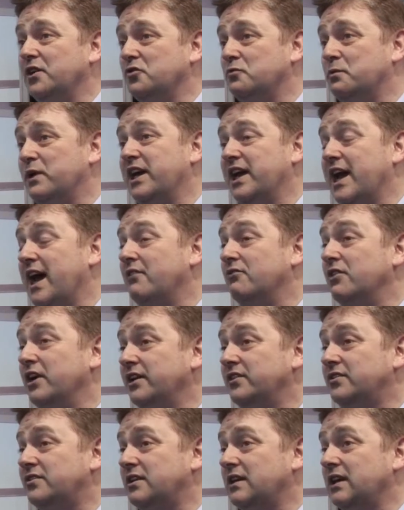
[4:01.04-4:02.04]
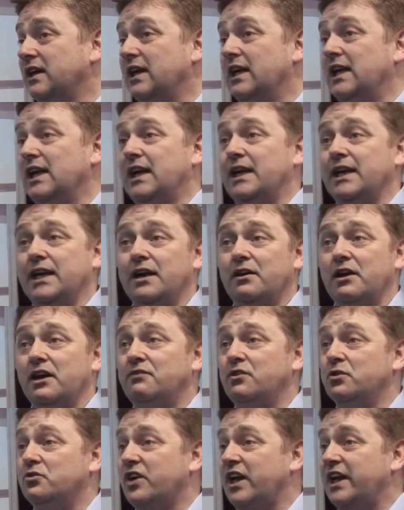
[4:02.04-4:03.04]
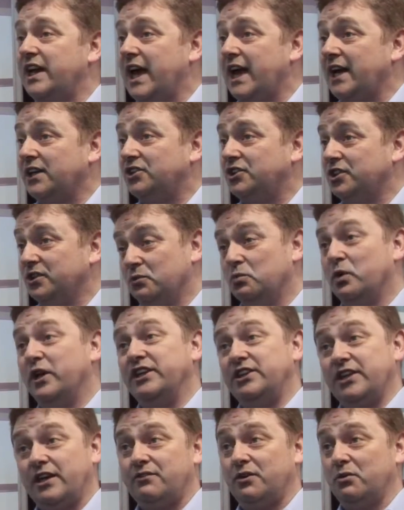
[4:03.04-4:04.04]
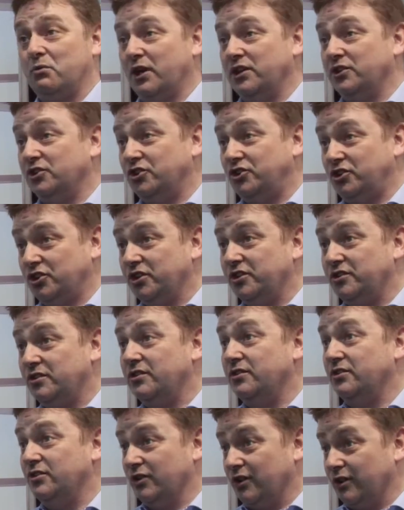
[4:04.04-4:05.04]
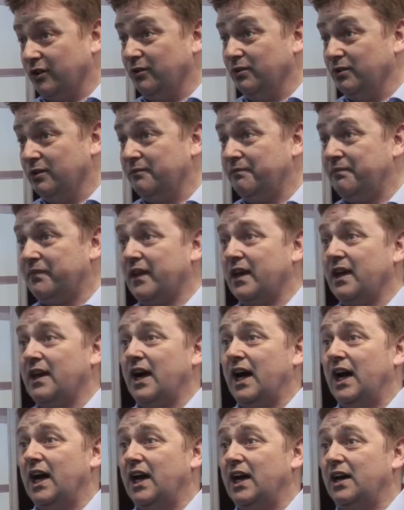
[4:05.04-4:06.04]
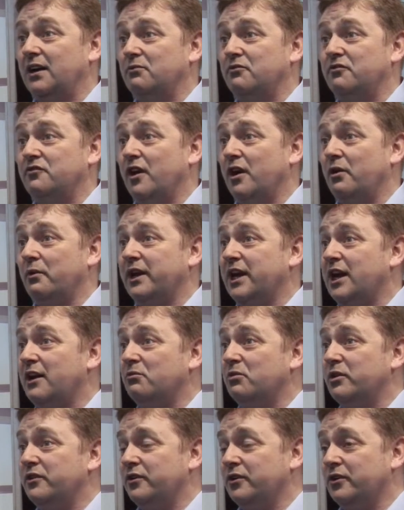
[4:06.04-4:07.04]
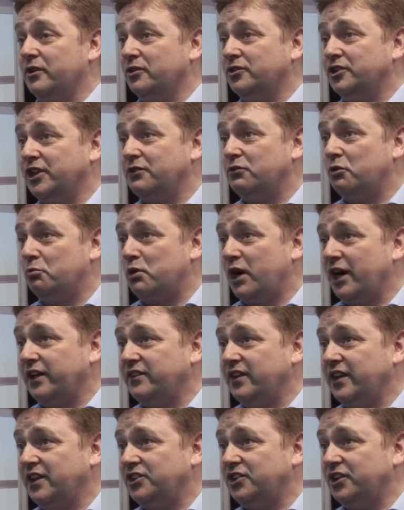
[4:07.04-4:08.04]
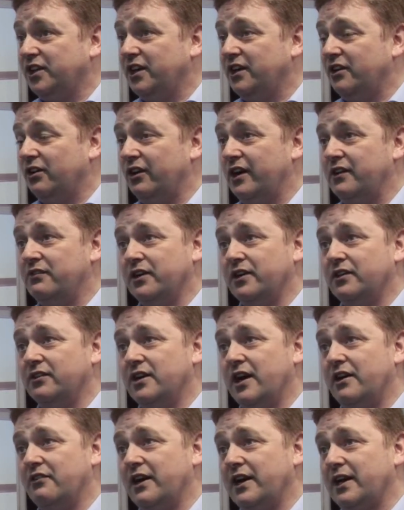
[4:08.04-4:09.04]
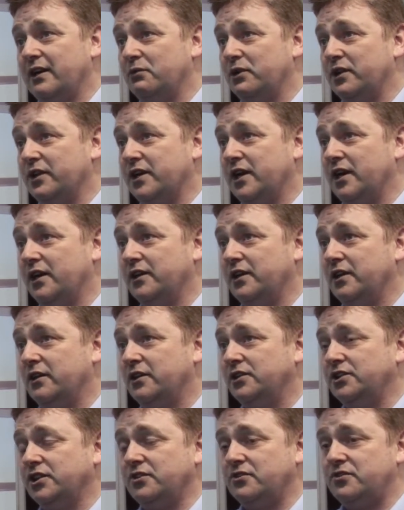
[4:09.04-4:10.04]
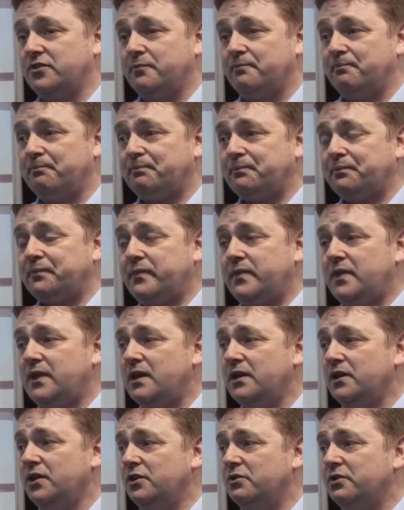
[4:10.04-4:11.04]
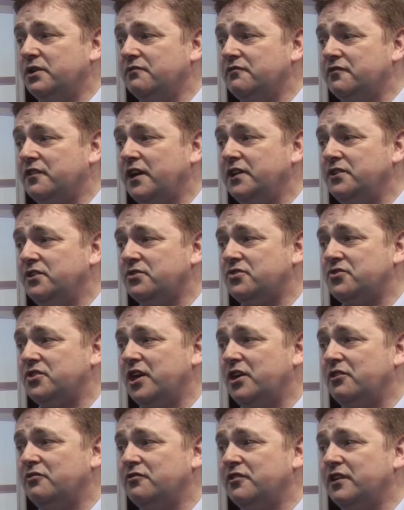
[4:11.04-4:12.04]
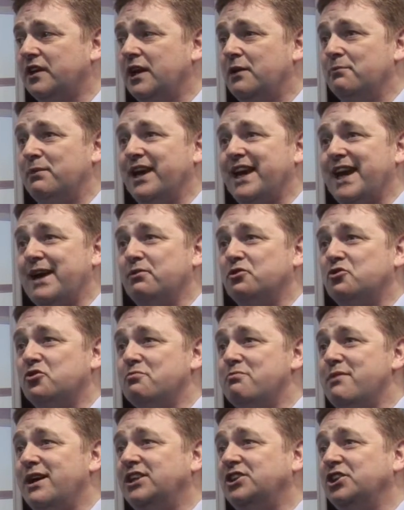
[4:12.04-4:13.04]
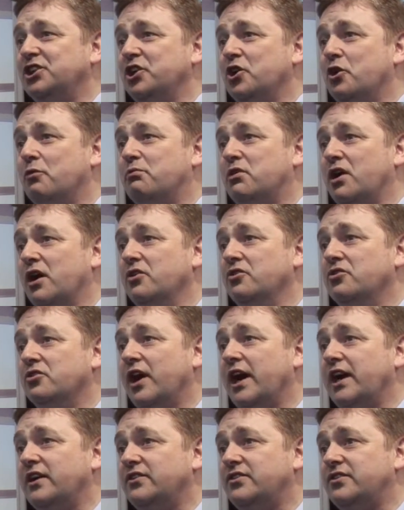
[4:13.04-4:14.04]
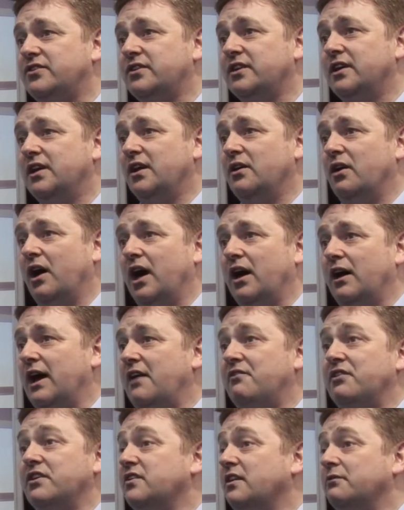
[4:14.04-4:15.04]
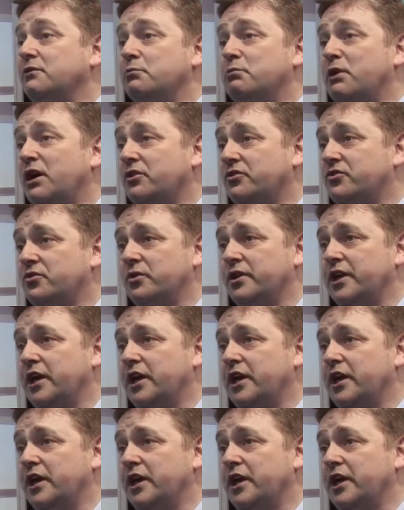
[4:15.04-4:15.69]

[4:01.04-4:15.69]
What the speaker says: as being at risk, if you take action, which everyone should do, following up with your general practitioner or even directly with a cardiologist, you can find yourself being able to measure your progress every time you pass through an